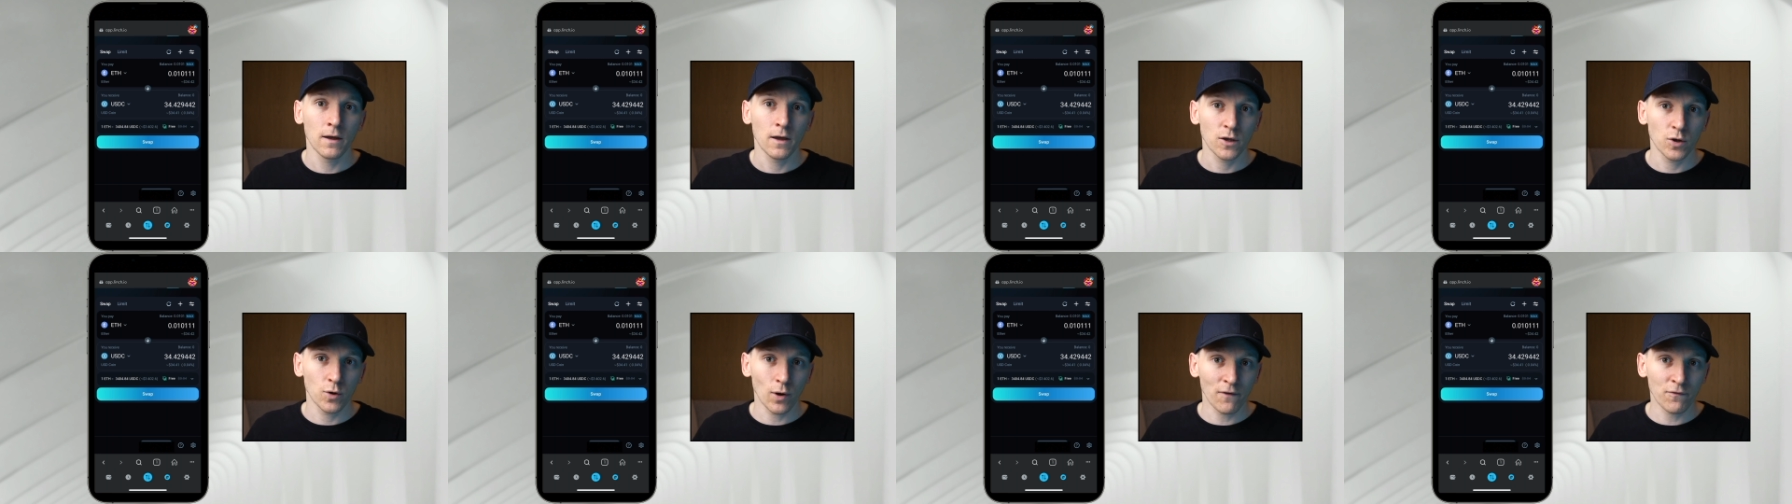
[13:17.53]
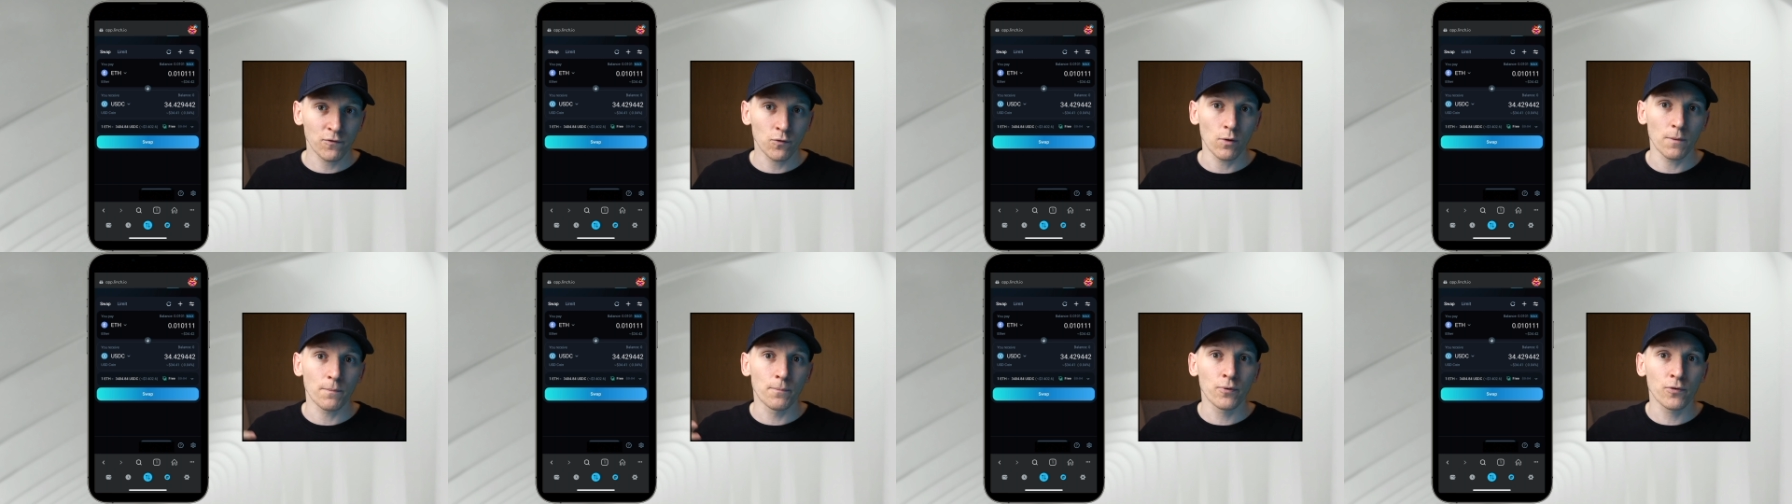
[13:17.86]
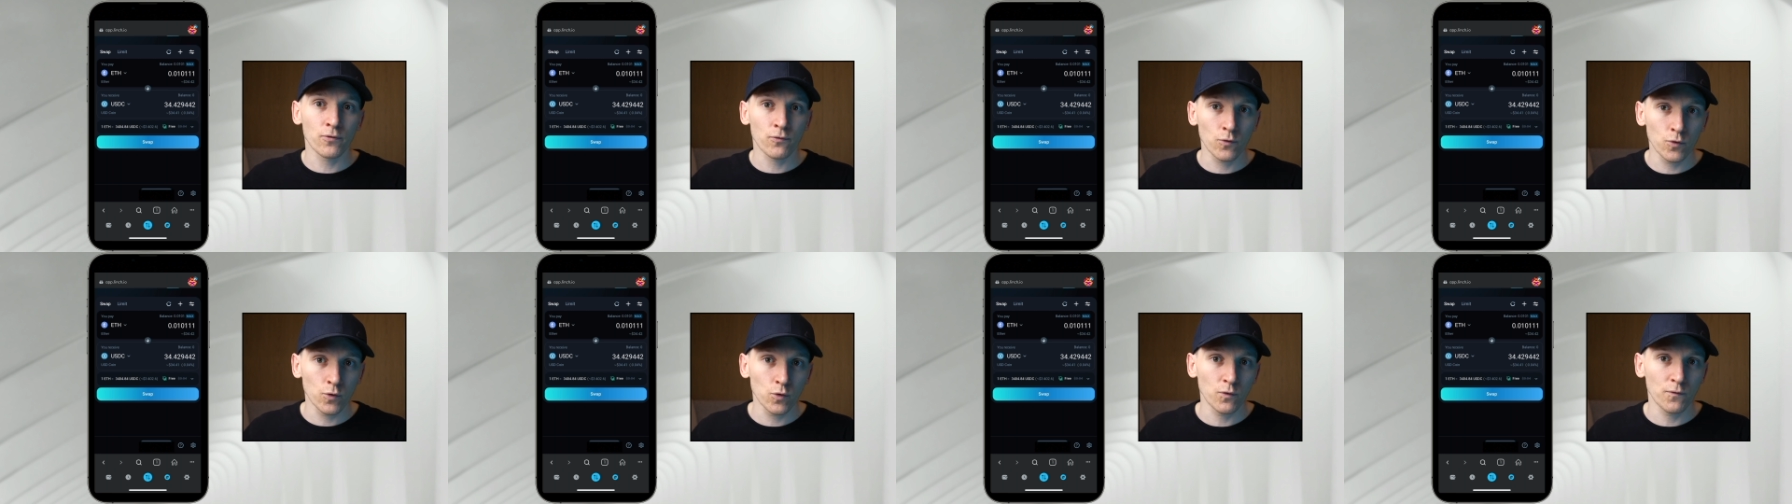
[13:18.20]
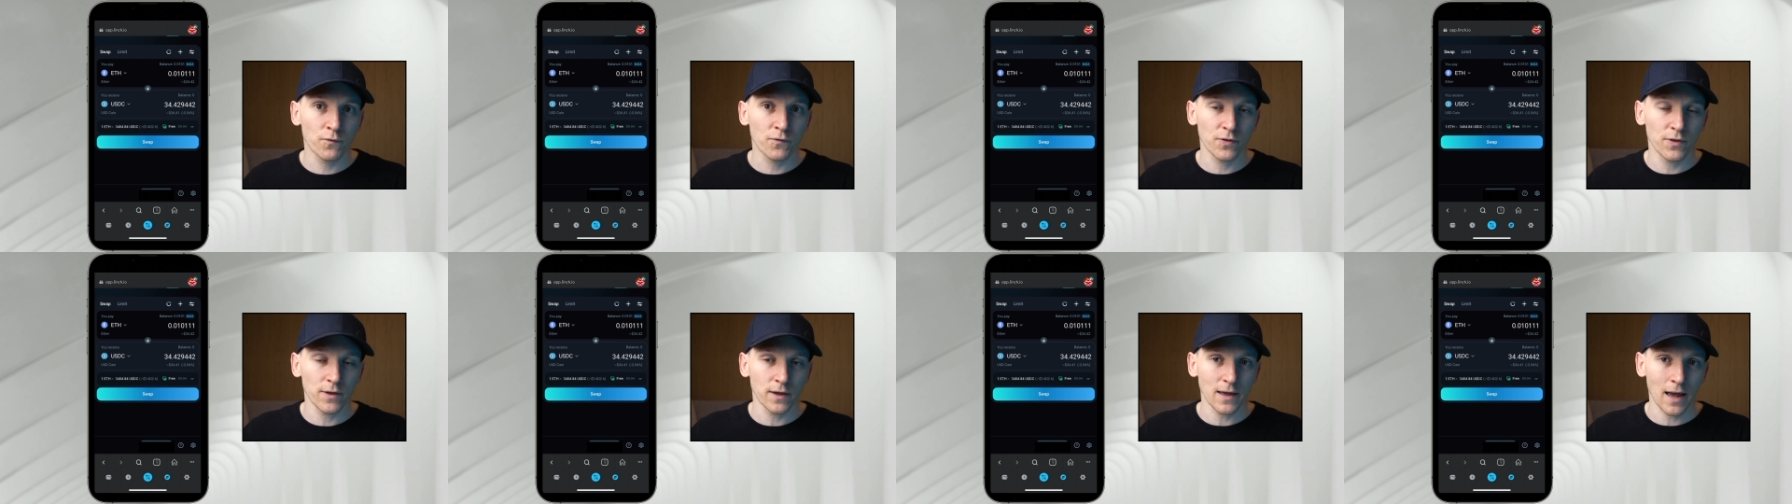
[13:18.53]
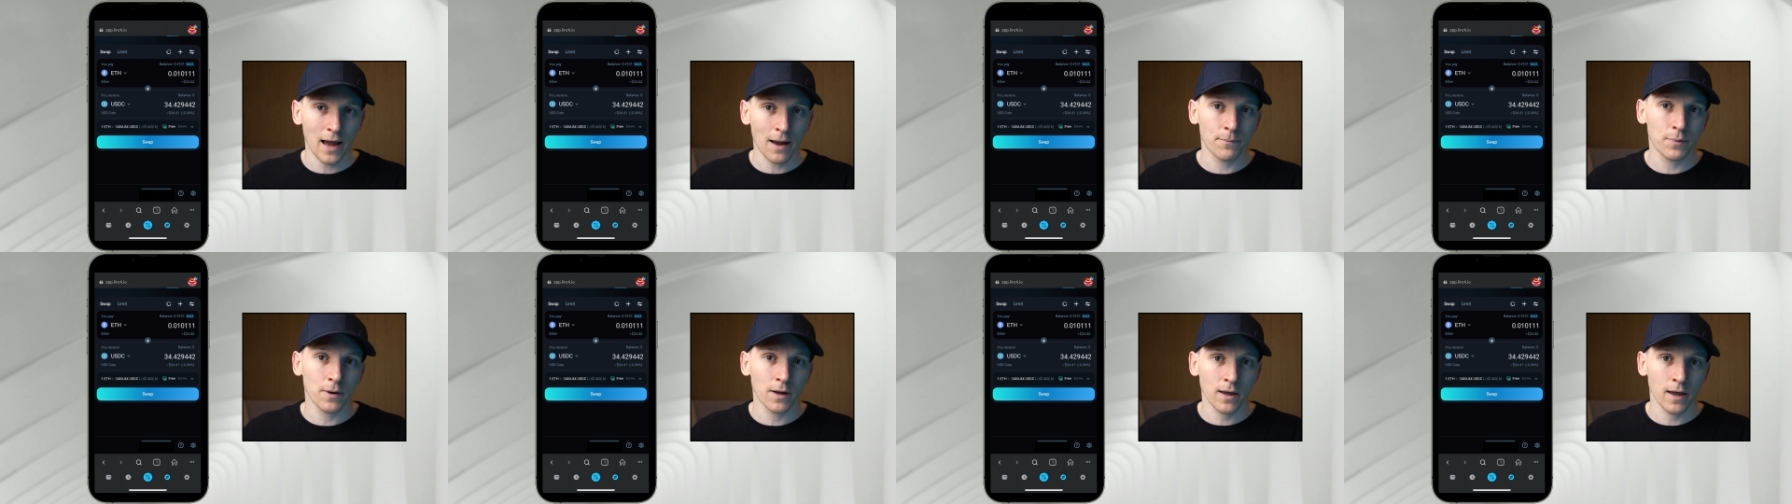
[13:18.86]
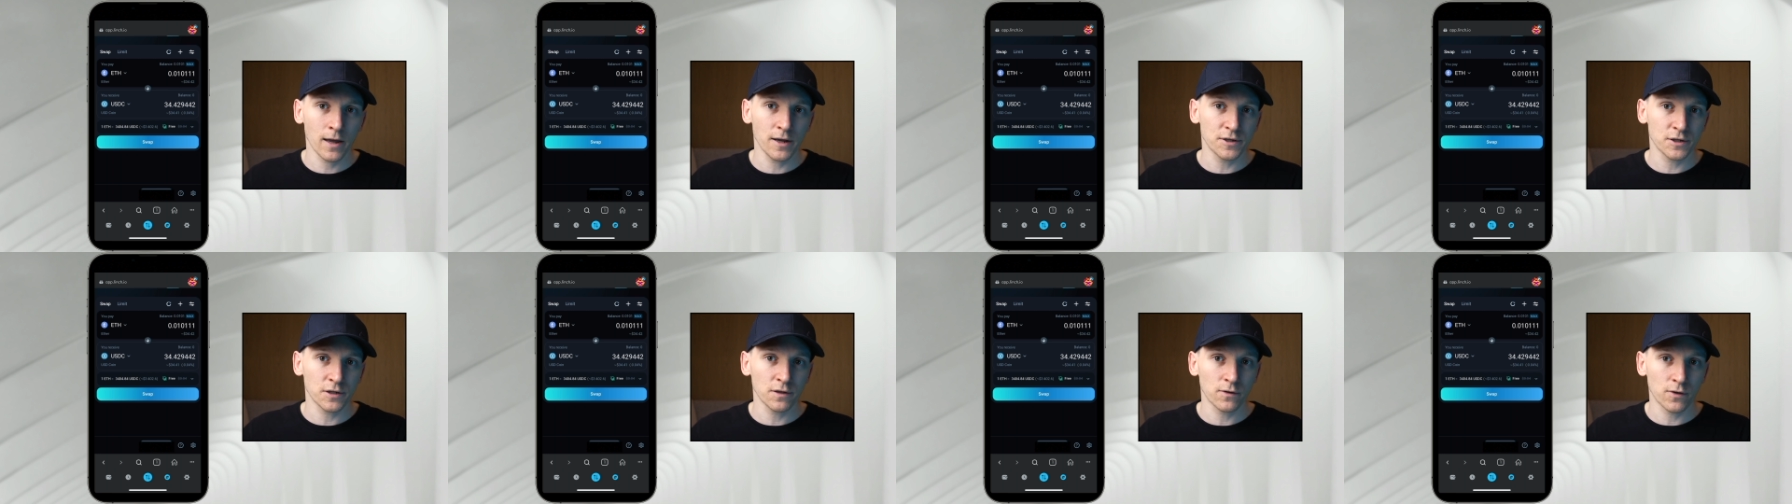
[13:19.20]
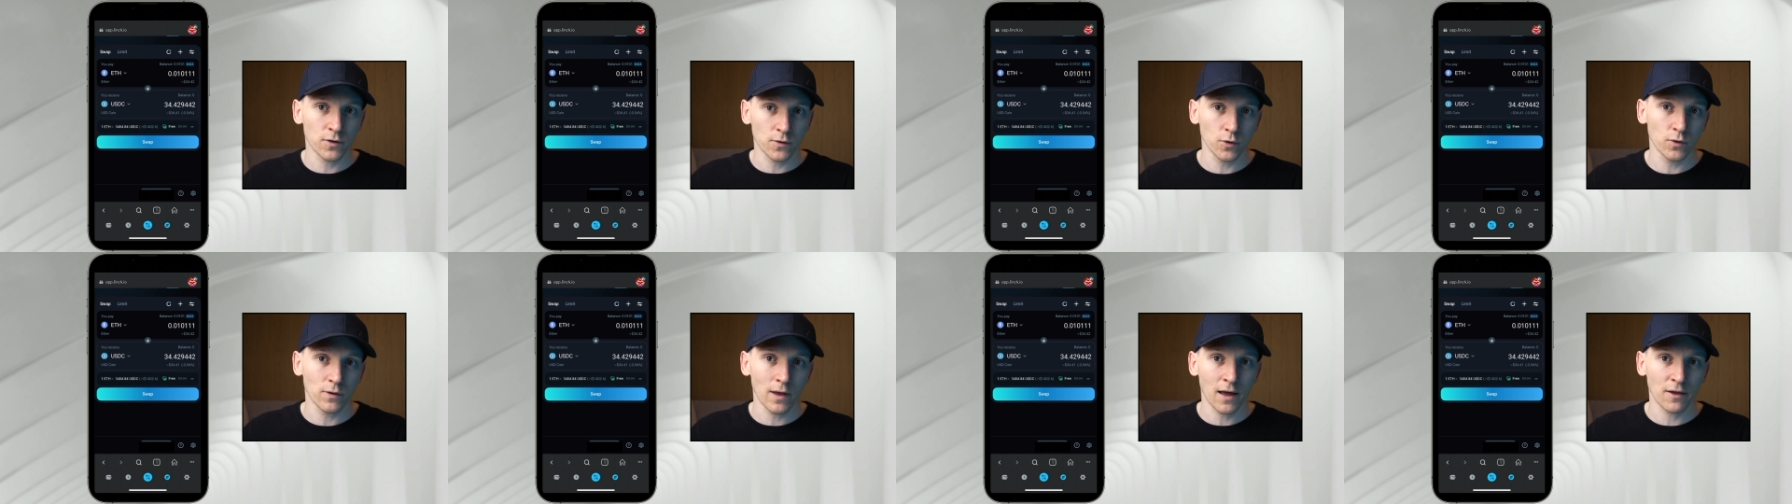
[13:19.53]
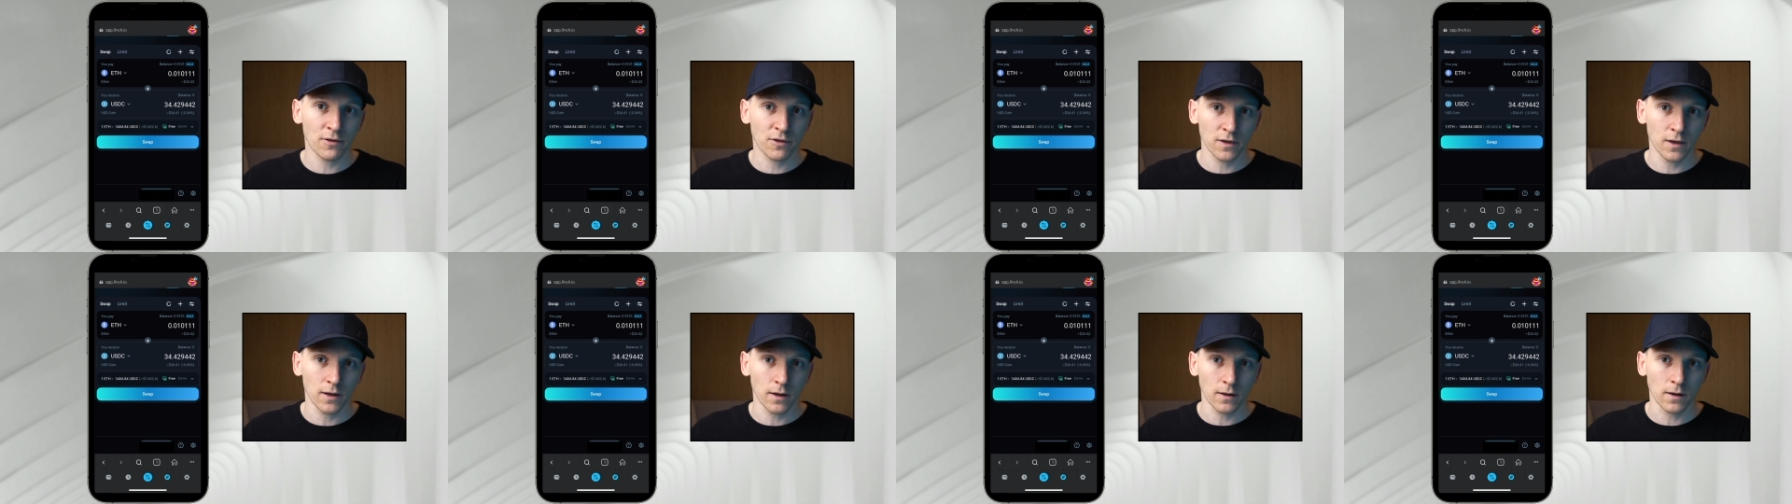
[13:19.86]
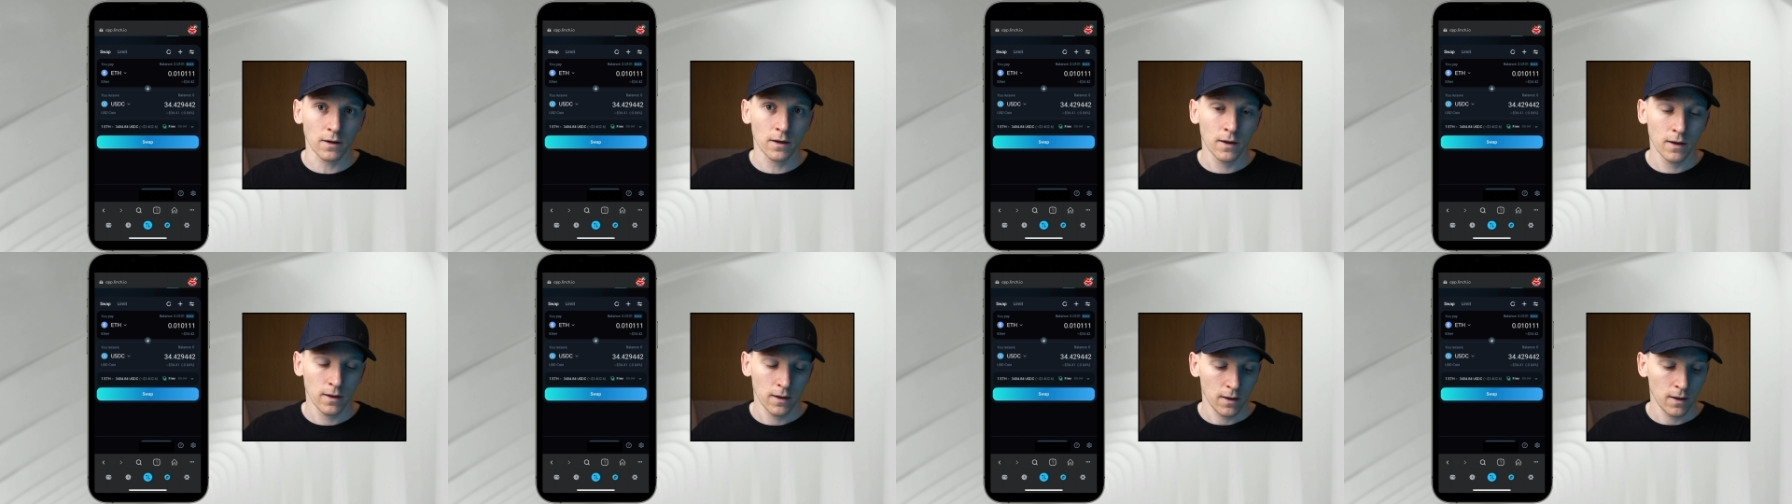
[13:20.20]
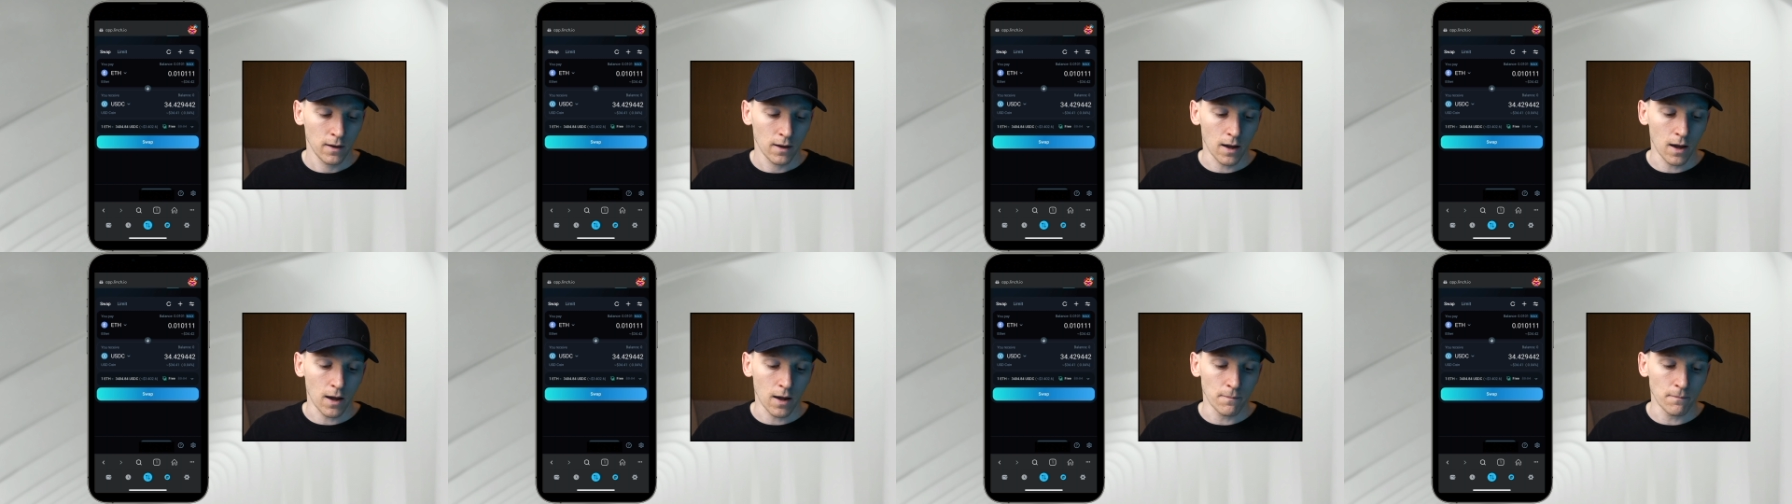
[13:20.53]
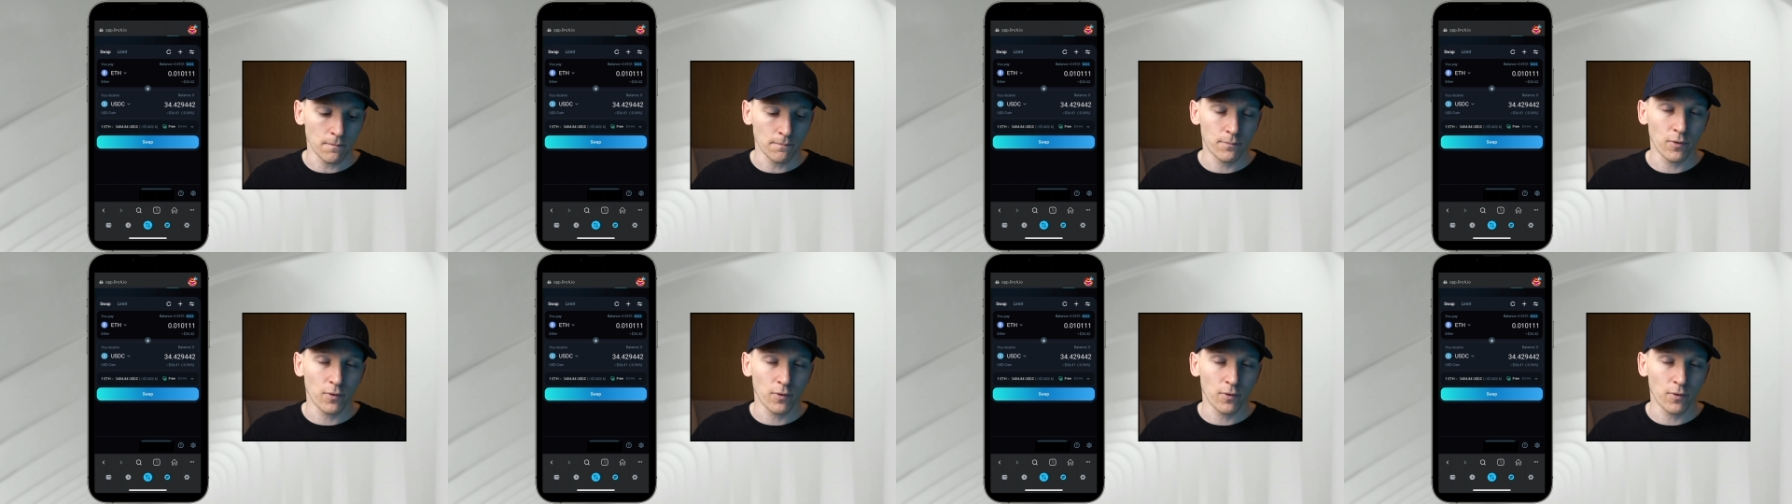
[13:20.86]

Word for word: You have to approve the application to do that thing um,